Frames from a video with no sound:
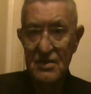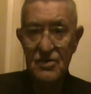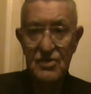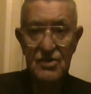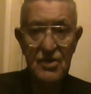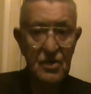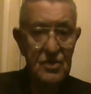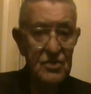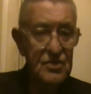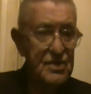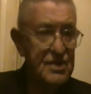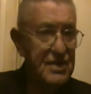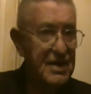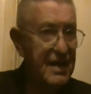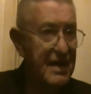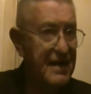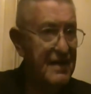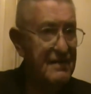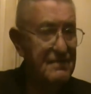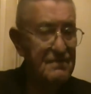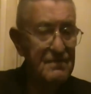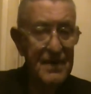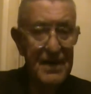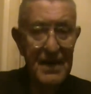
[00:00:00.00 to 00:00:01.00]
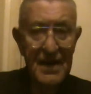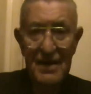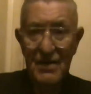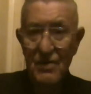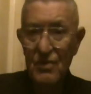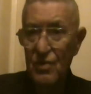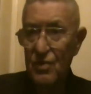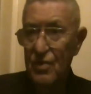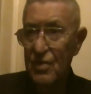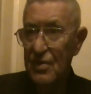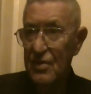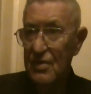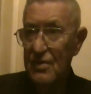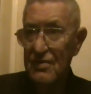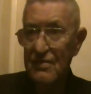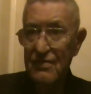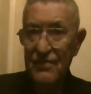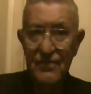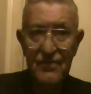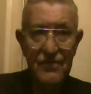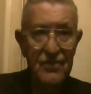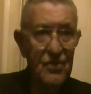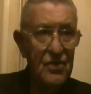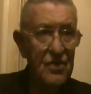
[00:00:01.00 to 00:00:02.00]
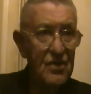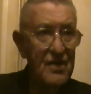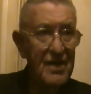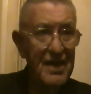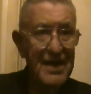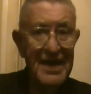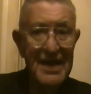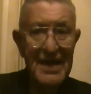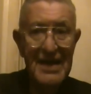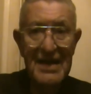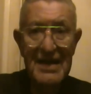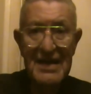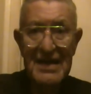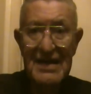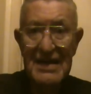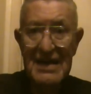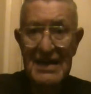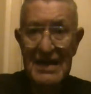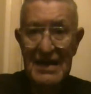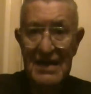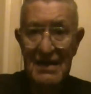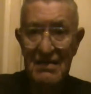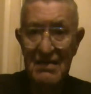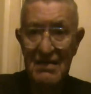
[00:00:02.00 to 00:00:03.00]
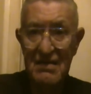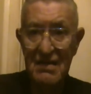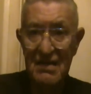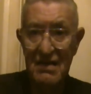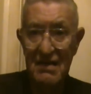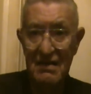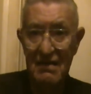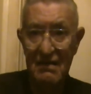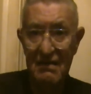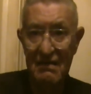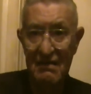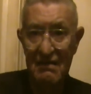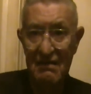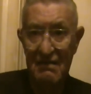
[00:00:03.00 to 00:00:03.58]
Don't take my word for anything.